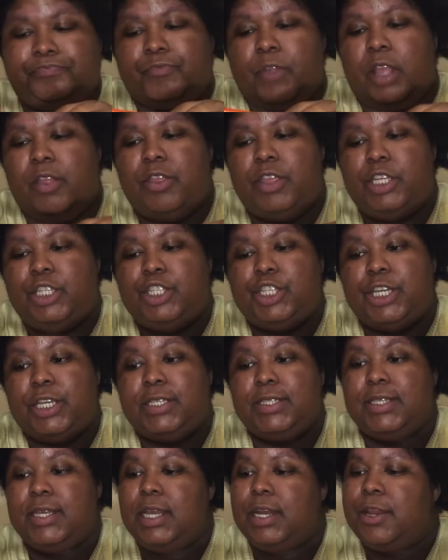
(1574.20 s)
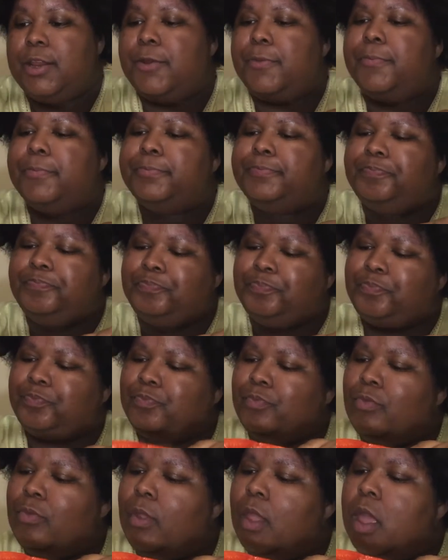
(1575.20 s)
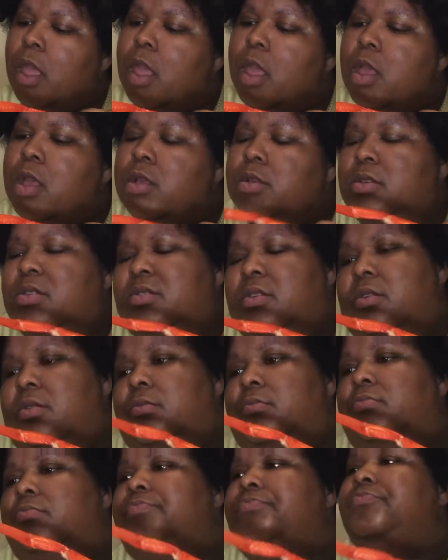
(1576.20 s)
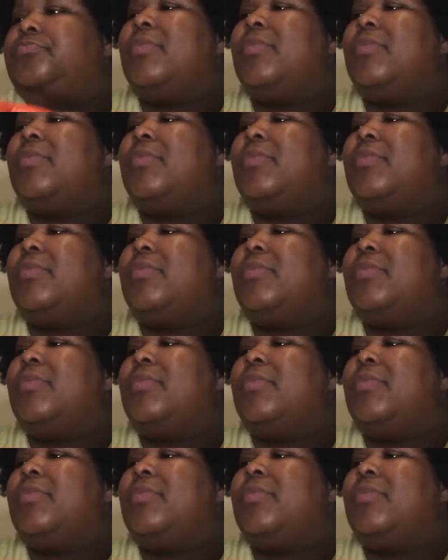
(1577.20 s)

This chick's dinner. So,